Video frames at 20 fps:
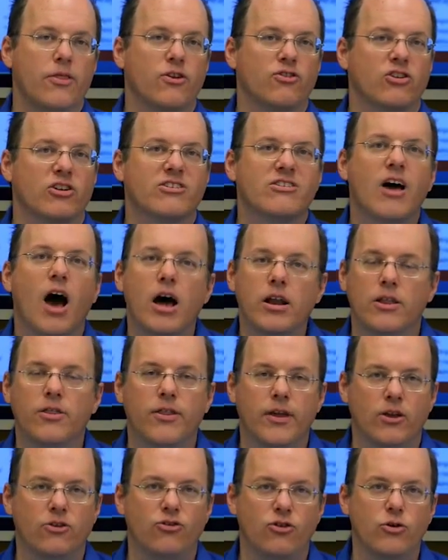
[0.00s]
There's a ton of
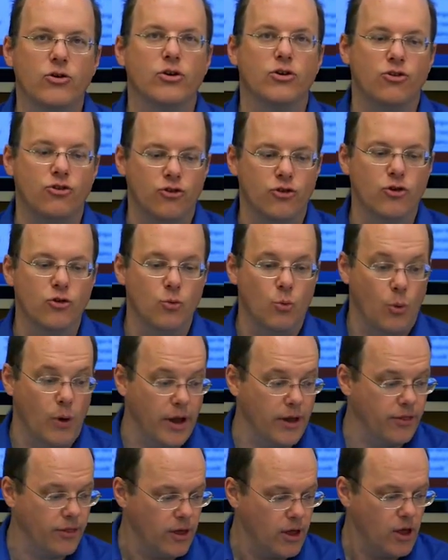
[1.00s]
things you can do
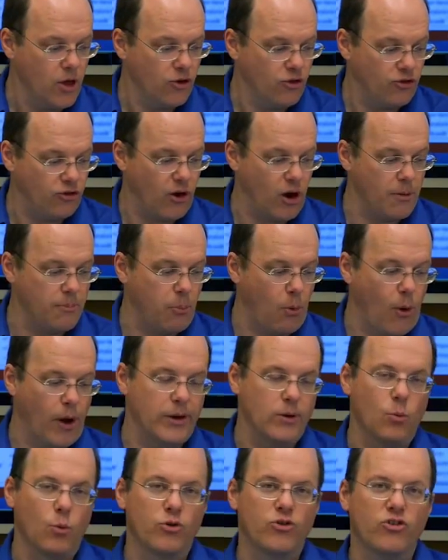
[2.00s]
with
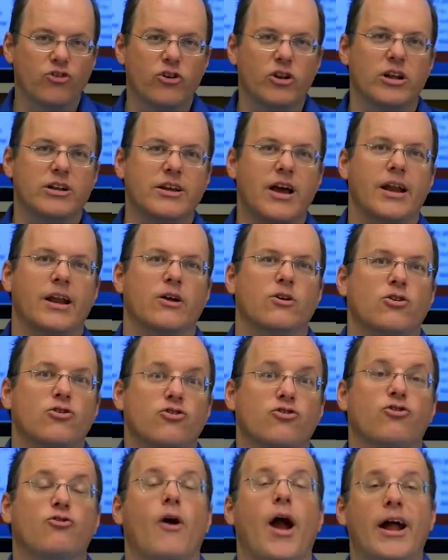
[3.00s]
SharePoint. We're just going to kind of
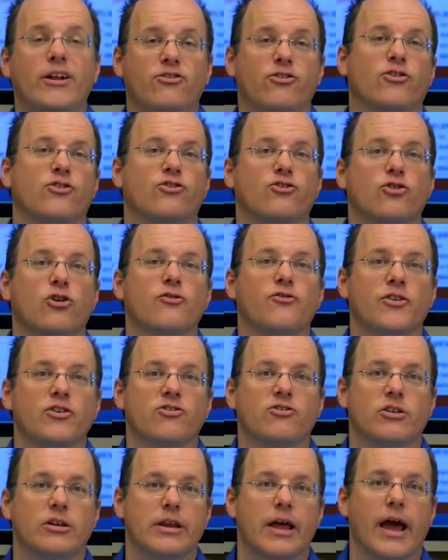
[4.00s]
scratch the
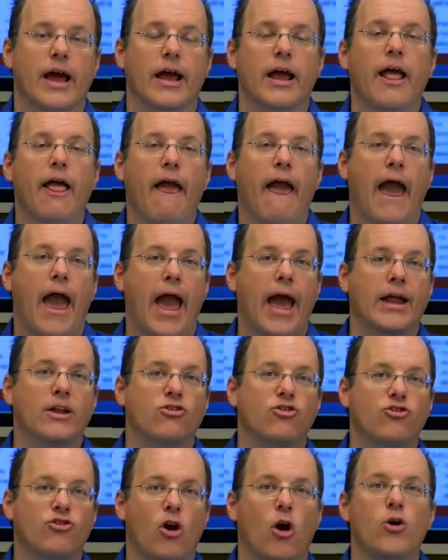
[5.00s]
surface today
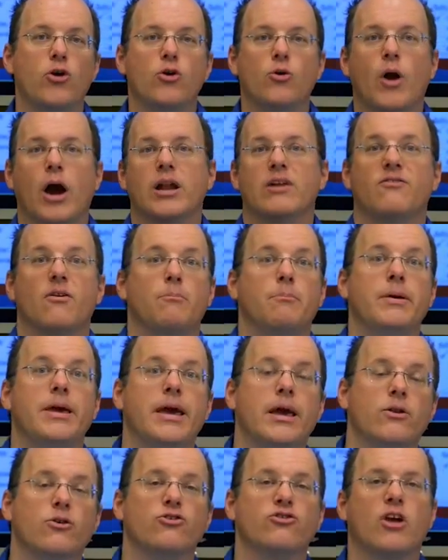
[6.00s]
and show you kind of a
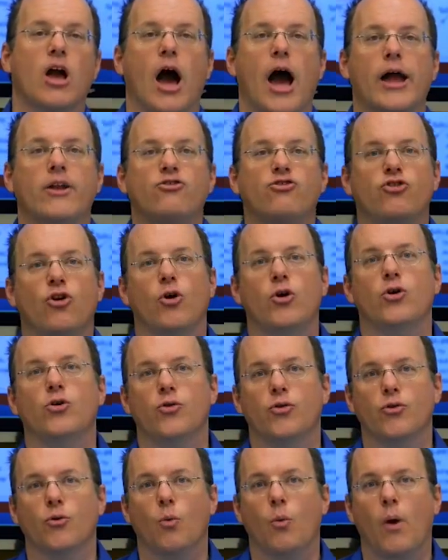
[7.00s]
beginner's guide, show
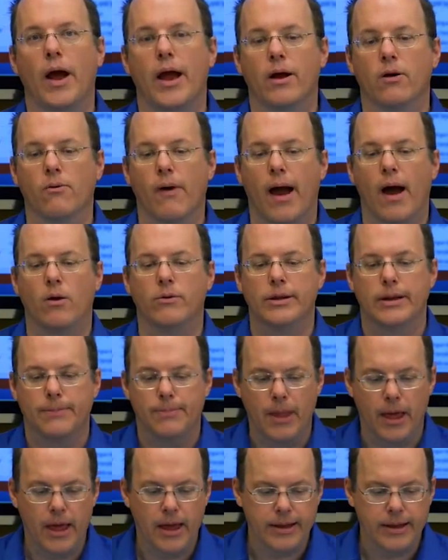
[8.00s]
you the way around it.